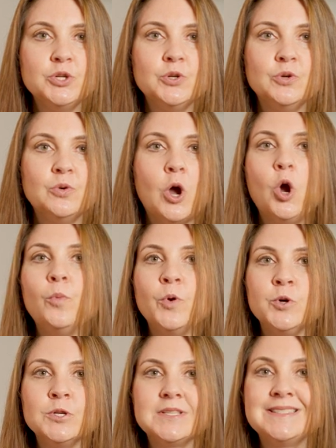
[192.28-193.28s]
to
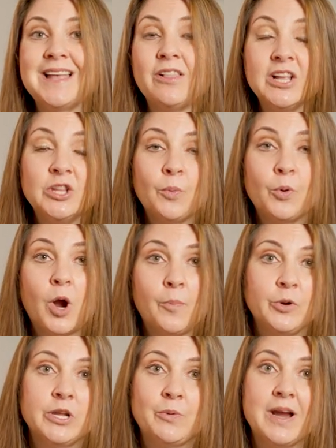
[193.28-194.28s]
homeowners selling their
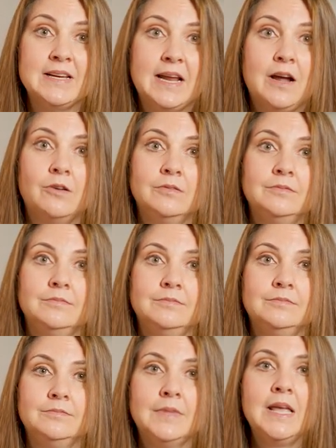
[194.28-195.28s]
property right now.
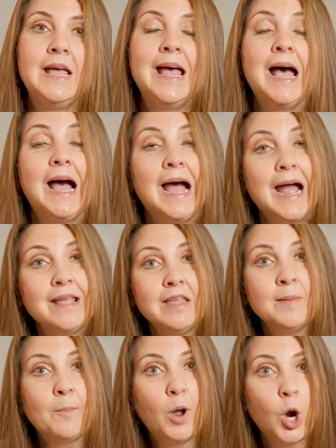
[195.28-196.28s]
I
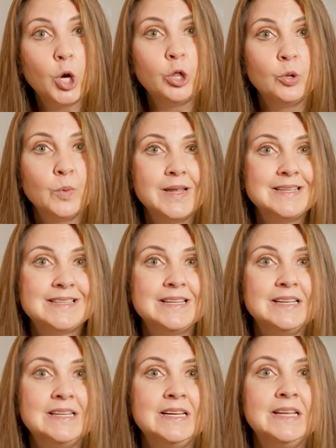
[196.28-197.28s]
think part of the
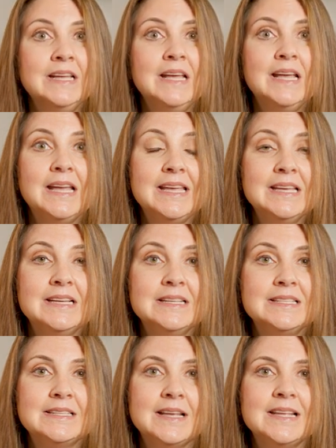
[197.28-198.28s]
reason
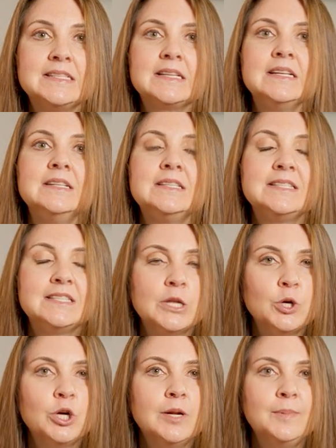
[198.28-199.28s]
is it's
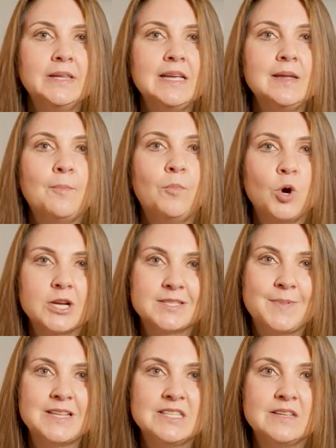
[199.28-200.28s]
considerably more
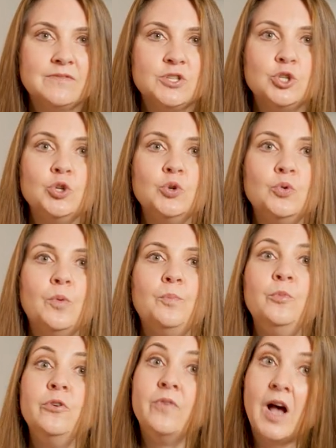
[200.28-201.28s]
expensive to
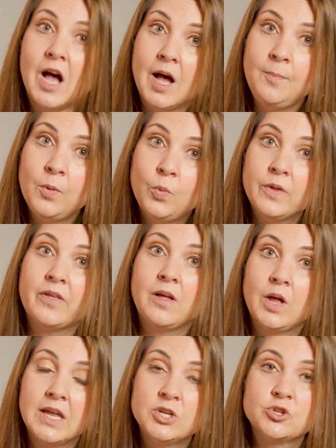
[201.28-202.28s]
move up with
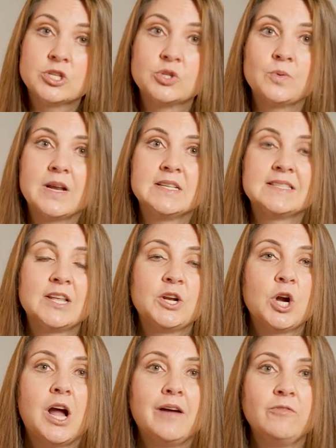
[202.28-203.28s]
interest rates that
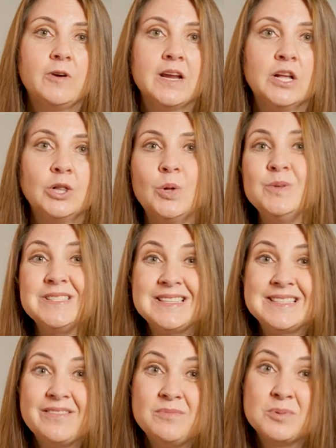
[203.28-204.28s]
are hovering close to
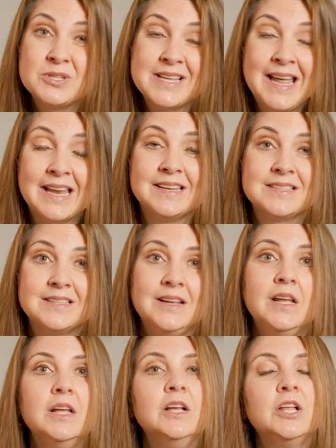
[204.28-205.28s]

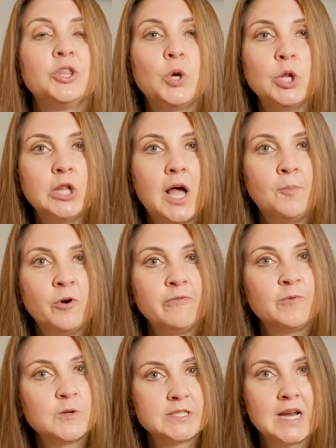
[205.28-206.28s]
7%. There are a lot more
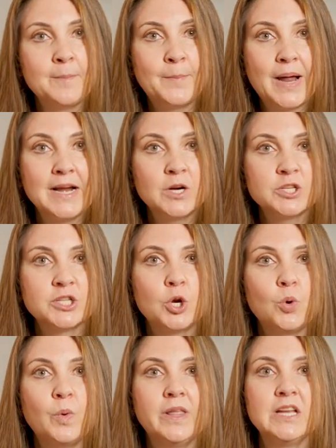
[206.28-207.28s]
first time buyers that
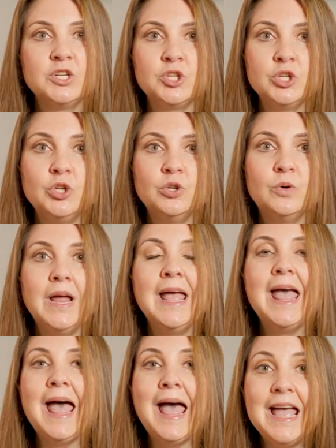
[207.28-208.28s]
are willing to
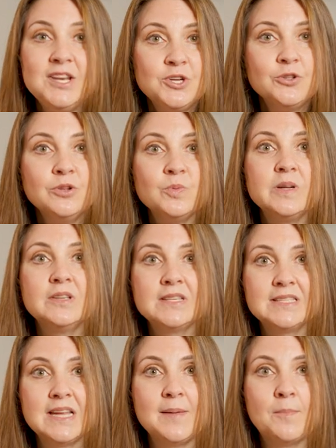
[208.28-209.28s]
enter the real
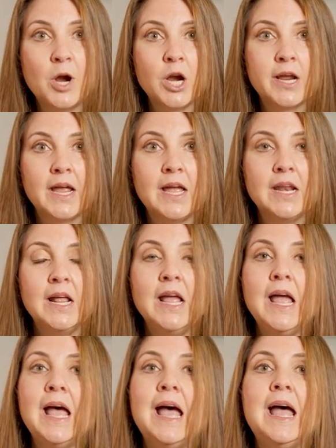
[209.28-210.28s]
estate market
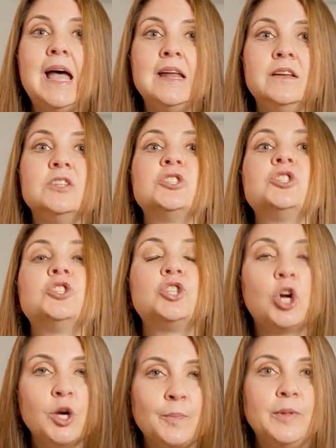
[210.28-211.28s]
and
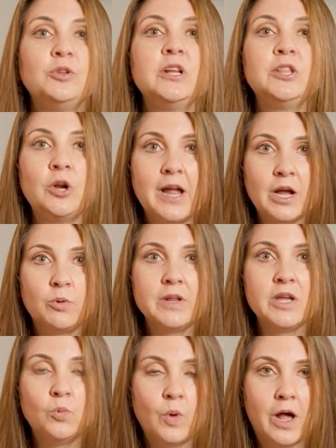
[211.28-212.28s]
start building their
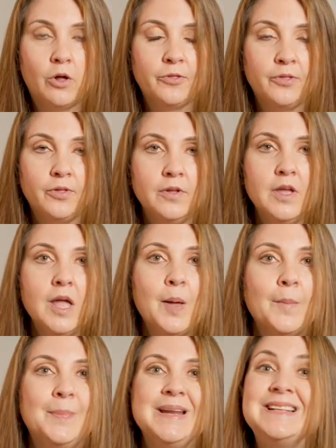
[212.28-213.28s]
equity and wealth.
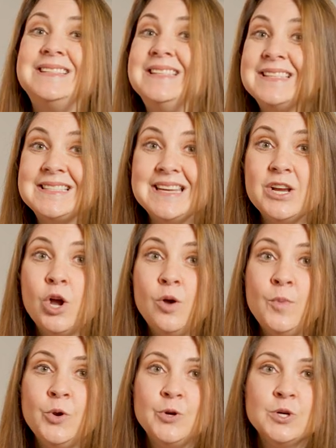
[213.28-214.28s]
But existing
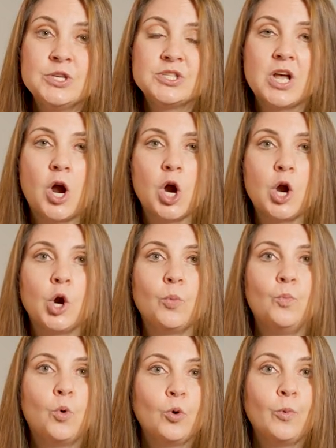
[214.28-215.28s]
homeowners are
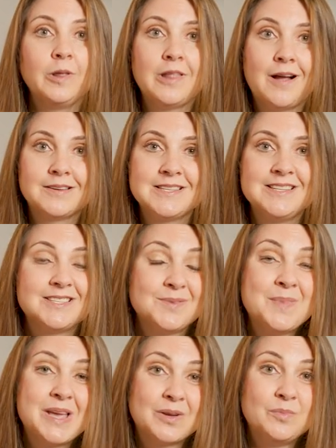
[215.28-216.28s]
more reluctant to
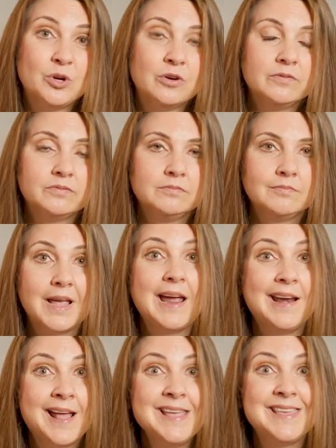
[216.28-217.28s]
make a move.
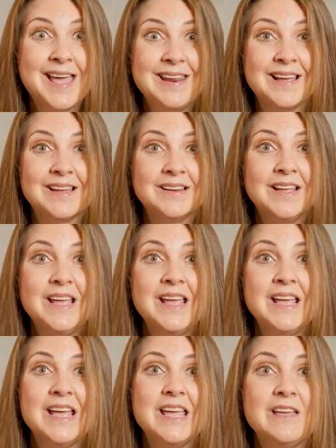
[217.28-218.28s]
And I get it.
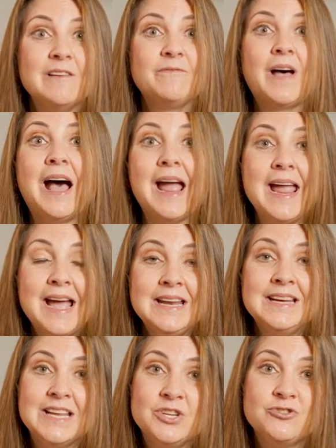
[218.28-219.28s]
If I had
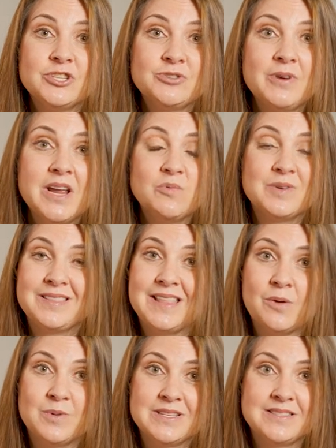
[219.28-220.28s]
an interest rate
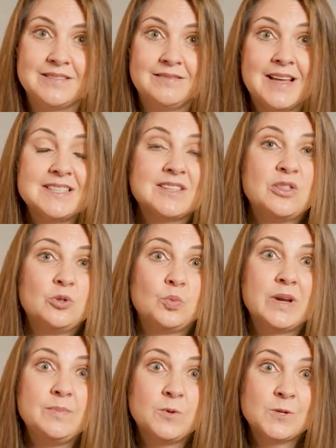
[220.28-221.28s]
that was less than
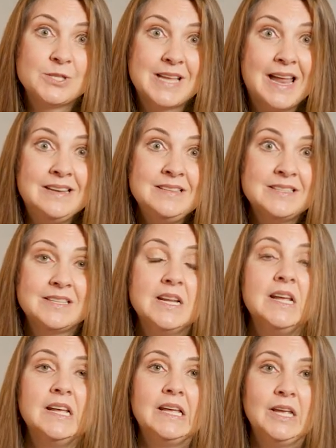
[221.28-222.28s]
3%,
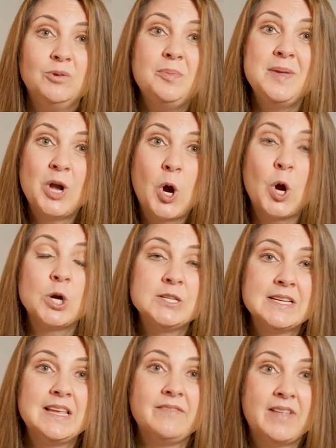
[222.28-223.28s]
it would be hard
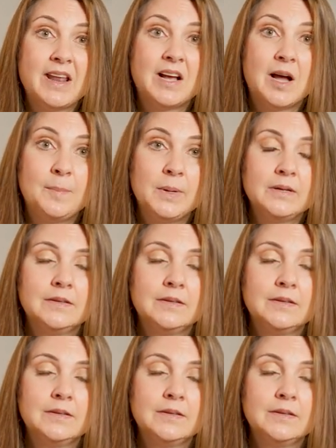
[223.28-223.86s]
to give that up.